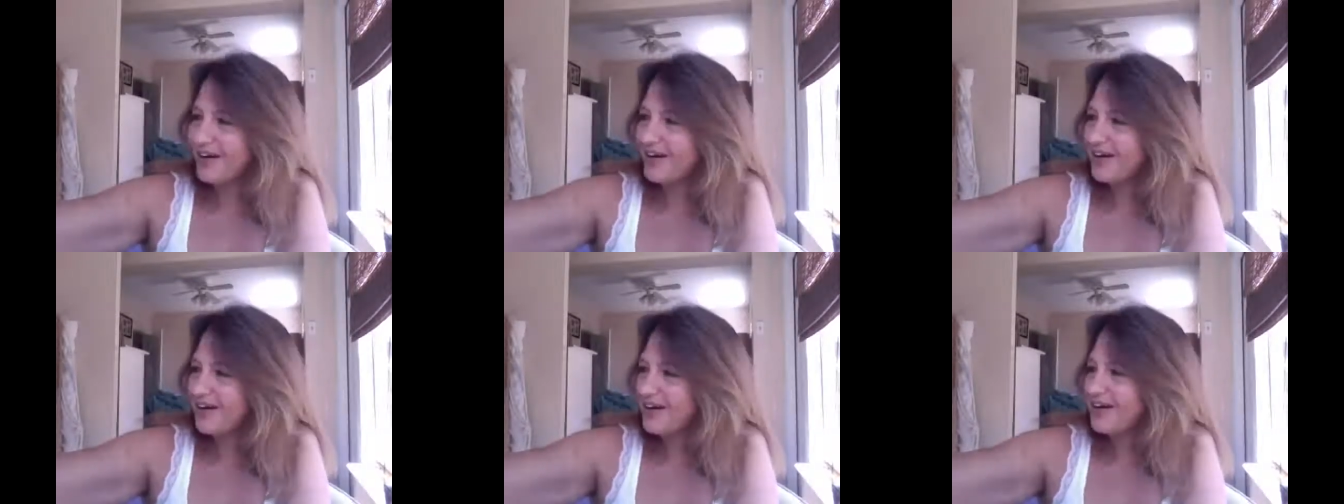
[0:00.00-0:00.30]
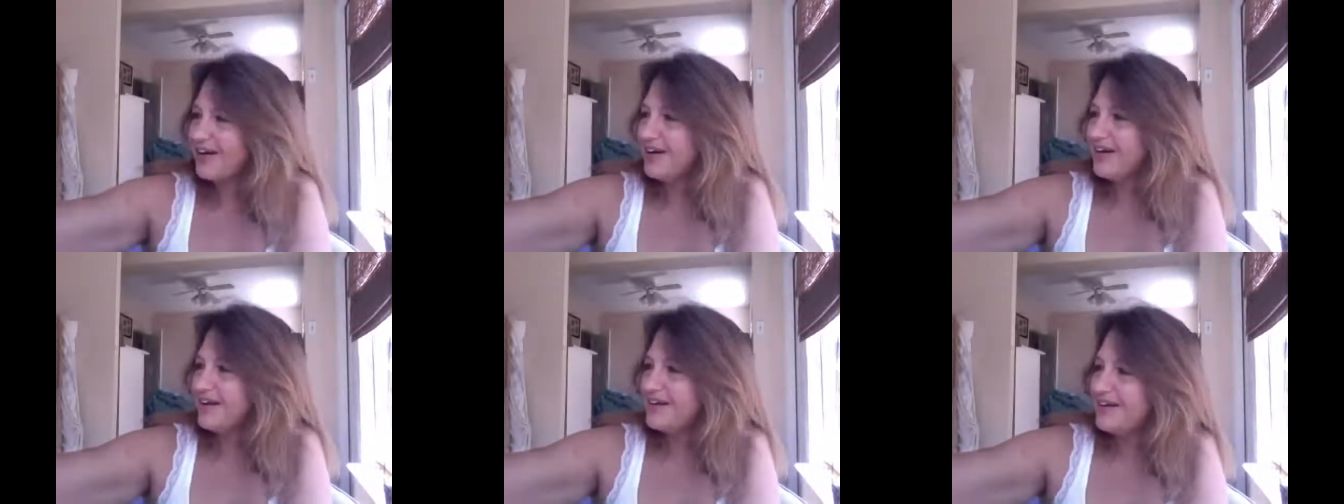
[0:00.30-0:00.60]
Went
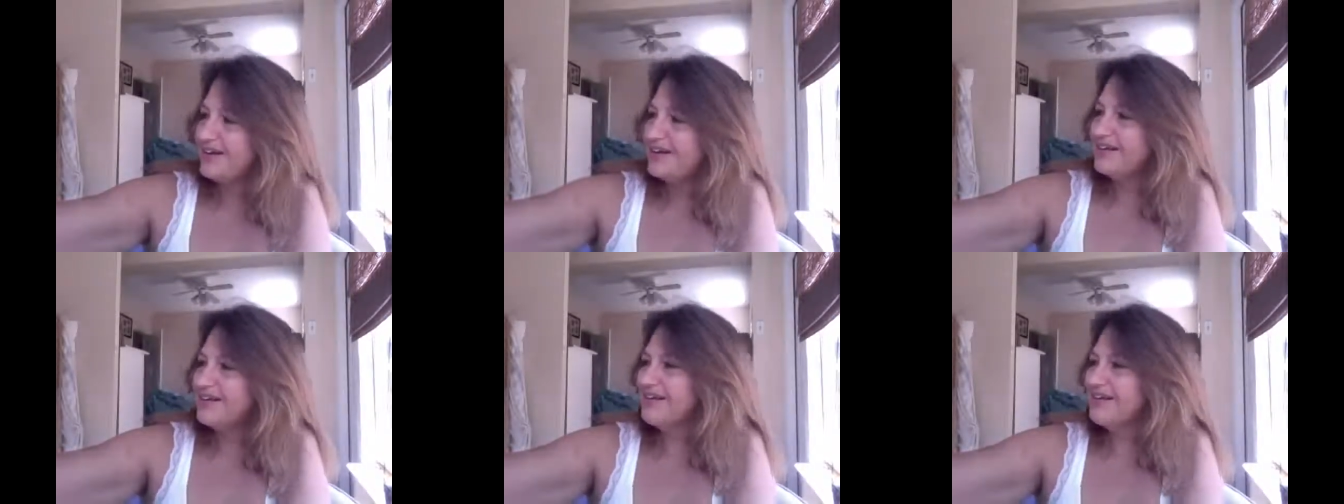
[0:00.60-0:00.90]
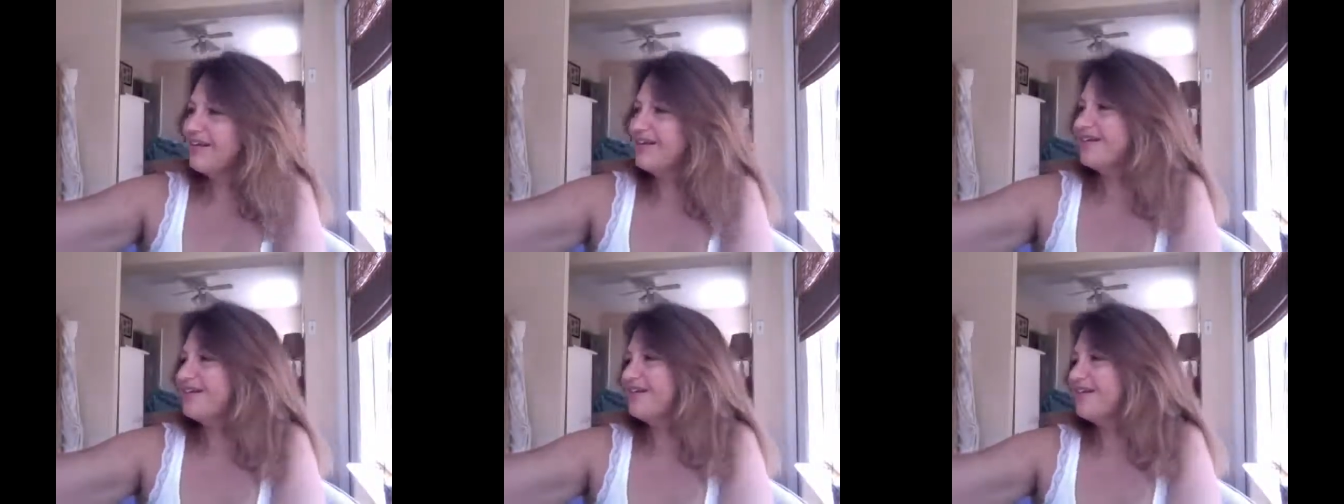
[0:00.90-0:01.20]
into
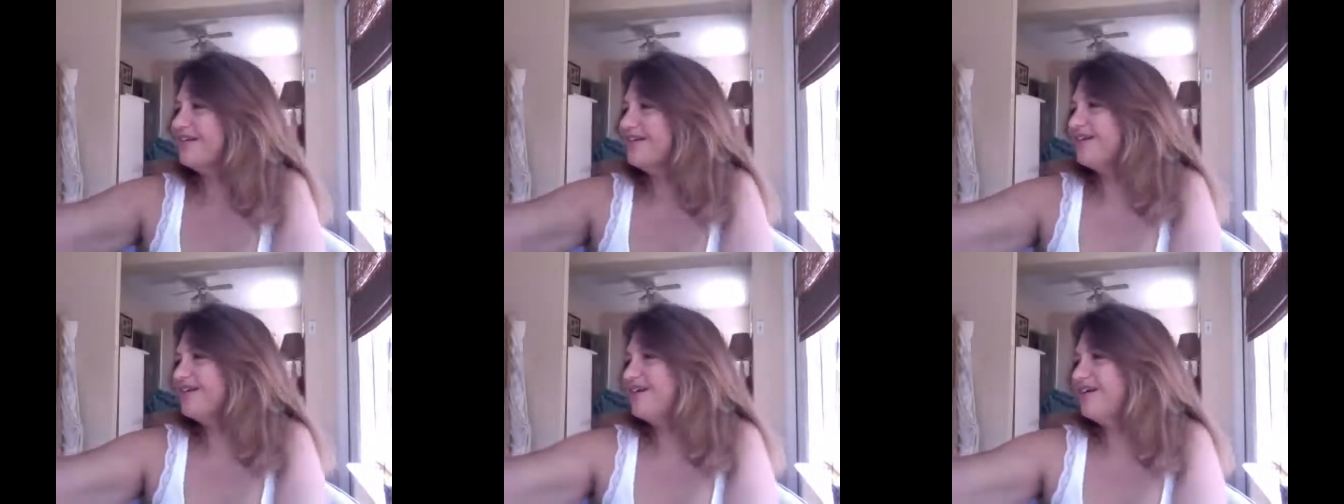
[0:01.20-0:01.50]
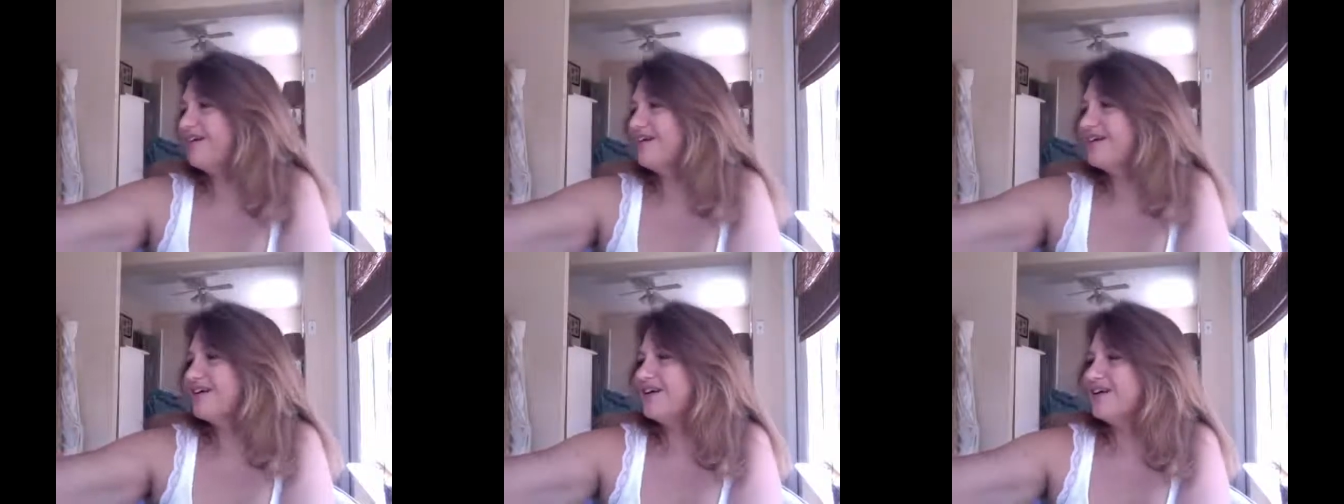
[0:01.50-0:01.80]
the
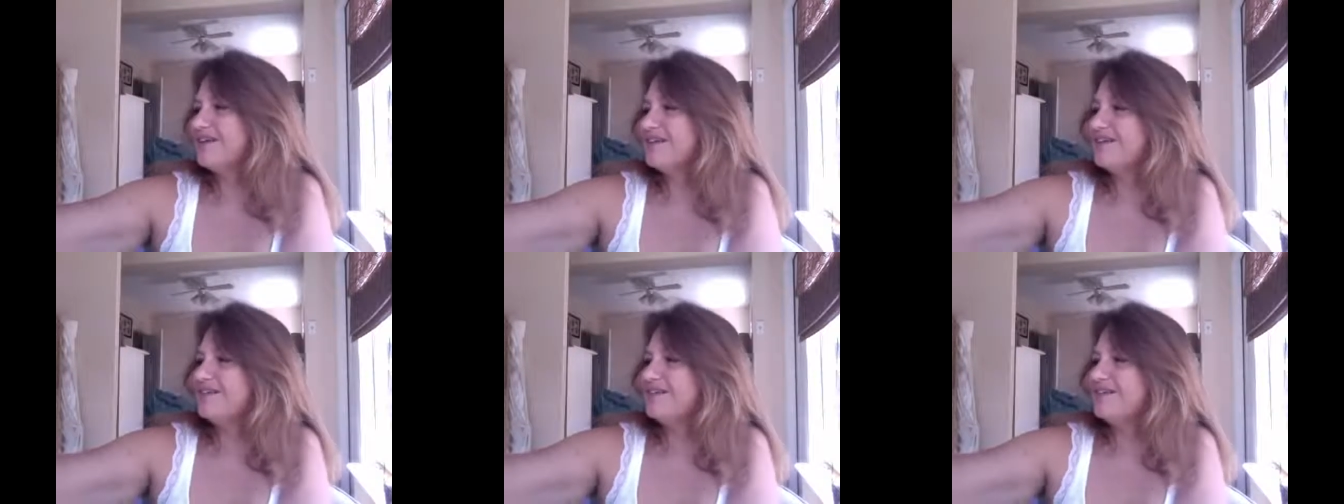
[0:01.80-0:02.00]
market